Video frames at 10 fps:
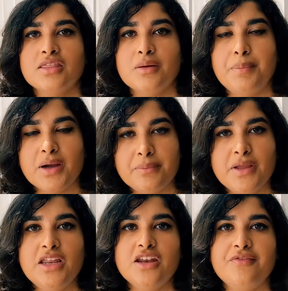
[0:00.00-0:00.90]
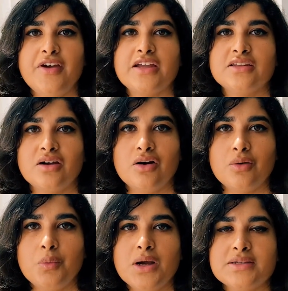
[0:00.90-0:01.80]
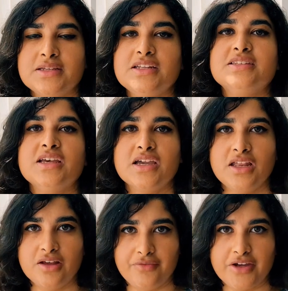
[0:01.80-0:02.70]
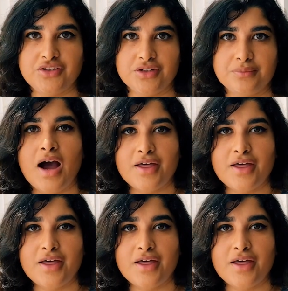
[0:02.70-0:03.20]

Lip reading: The Pygmalion effect works in a circular fashion.